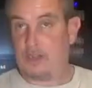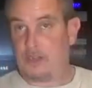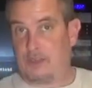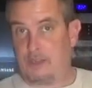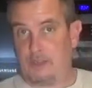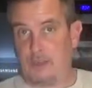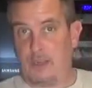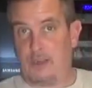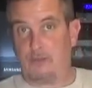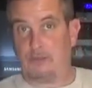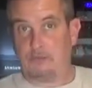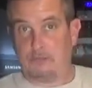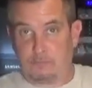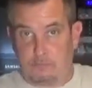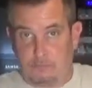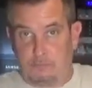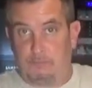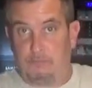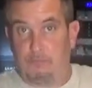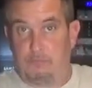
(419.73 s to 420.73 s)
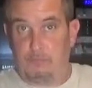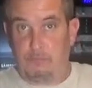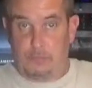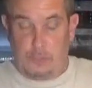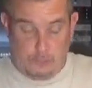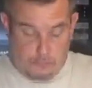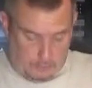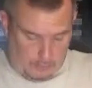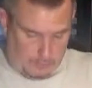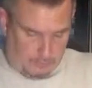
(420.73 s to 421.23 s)
still got
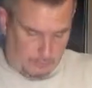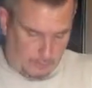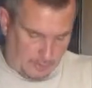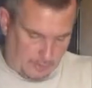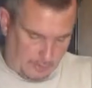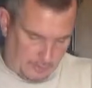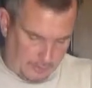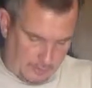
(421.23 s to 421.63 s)
noodles put in there